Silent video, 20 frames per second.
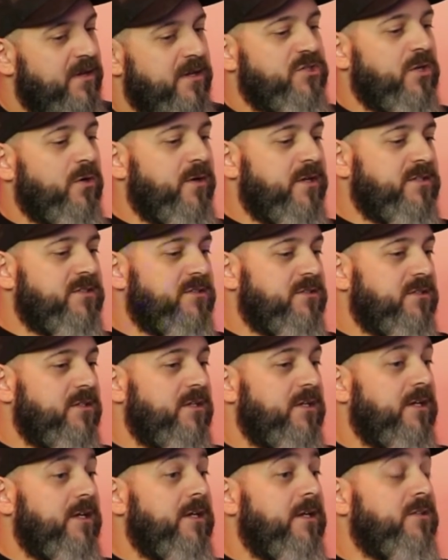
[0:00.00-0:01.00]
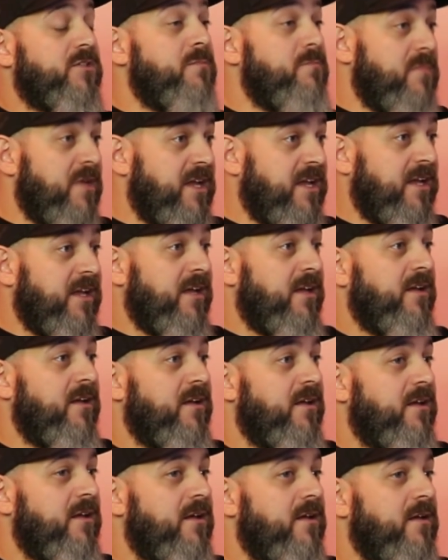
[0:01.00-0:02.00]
So it's, to me,